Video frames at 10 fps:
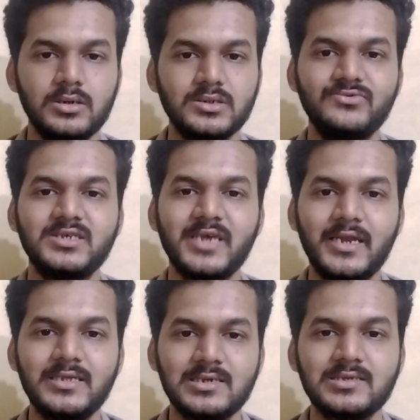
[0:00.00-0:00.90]
We can
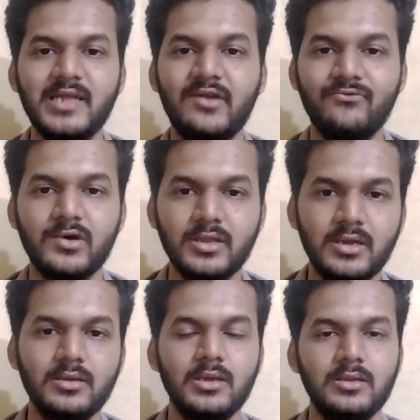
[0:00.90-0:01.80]
discuss that further
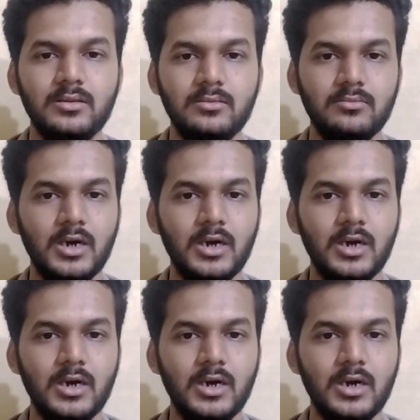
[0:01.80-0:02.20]
in